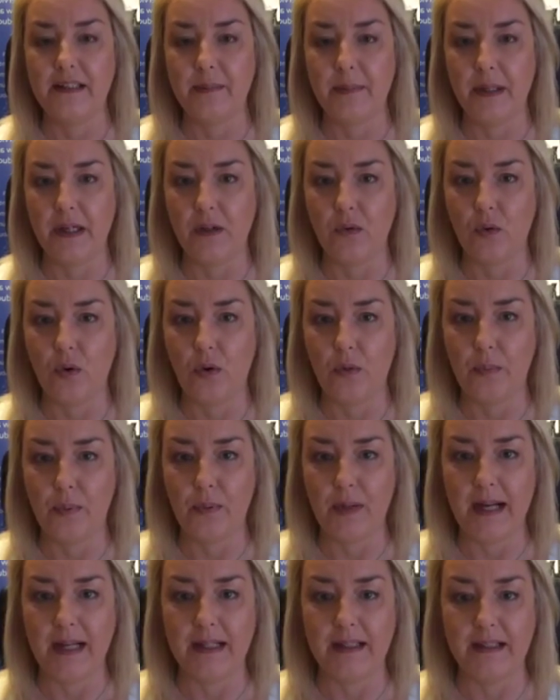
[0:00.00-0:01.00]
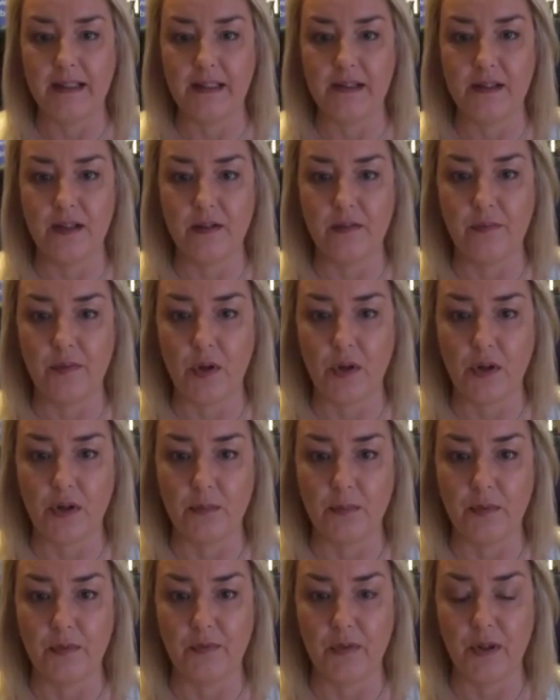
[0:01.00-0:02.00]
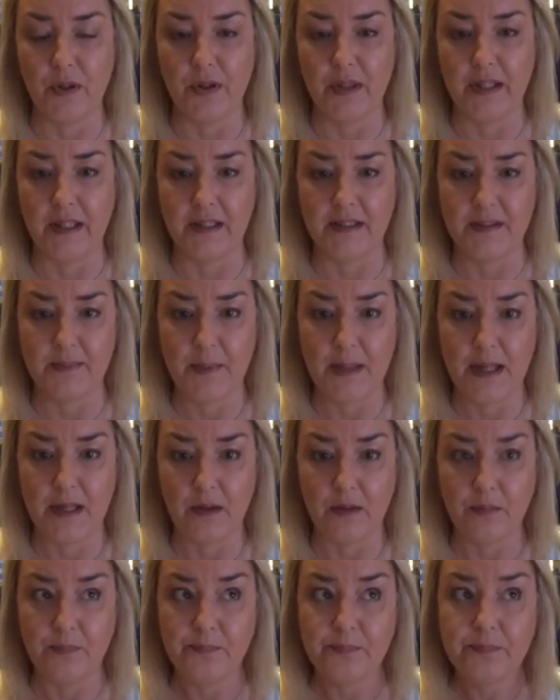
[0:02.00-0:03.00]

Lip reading: to be incorporated into the volume of learning as well.